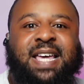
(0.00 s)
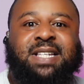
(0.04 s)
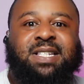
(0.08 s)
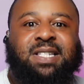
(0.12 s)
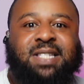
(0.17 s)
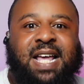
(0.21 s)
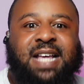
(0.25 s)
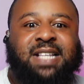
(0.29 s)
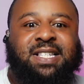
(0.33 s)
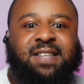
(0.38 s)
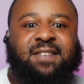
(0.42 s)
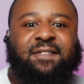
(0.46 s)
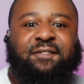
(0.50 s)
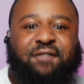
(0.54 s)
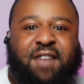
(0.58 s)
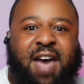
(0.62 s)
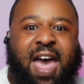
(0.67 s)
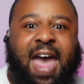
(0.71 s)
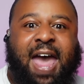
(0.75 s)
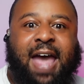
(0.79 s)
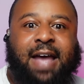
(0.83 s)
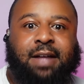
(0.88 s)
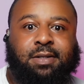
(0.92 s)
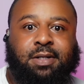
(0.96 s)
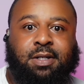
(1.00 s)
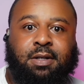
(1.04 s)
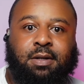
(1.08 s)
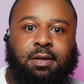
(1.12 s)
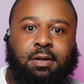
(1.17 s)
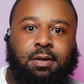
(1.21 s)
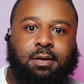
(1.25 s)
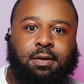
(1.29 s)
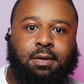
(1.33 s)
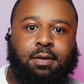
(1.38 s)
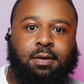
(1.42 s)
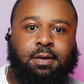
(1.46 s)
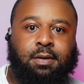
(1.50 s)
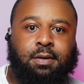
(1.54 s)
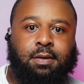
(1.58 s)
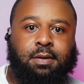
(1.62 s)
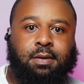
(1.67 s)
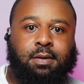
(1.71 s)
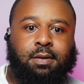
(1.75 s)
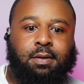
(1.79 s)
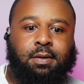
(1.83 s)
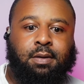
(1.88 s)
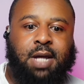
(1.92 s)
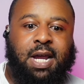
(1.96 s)
It doesn't exist. That's a fact.
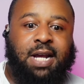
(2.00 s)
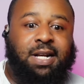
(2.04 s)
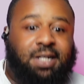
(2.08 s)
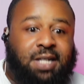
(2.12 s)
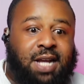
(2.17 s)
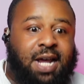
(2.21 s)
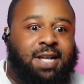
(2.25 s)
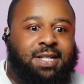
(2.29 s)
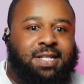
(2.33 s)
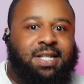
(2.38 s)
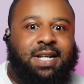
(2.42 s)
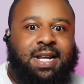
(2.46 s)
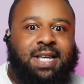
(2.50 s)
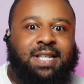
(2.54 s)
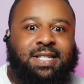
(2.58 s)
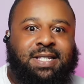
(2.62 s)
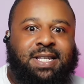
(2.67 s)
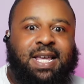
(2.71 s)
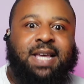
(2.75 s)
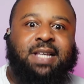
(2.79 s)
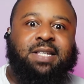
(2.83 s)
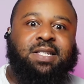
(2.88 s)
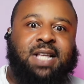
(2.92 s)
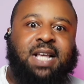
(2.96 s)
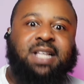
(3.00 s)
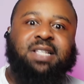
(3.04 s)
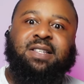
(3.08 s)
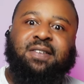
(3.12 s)
It doesn't exist.